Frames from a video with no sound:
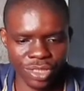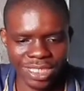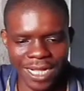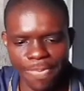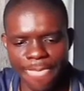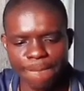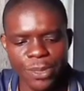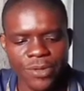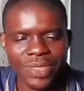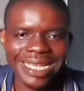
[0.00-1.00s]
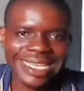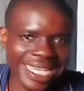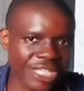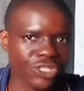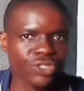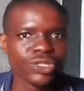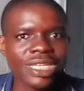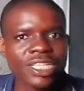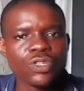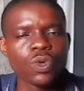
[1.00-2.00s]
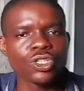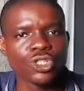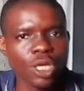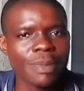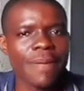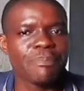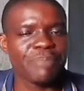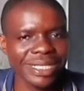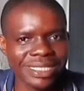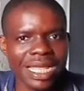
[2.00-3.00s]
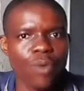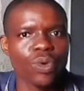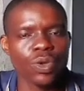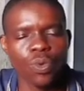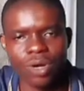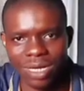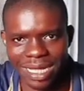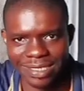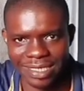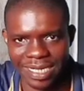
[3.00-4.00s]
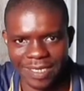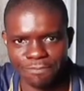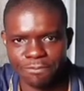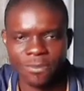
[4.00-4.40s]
Just now, in case you want to join my personal one-on-one class here,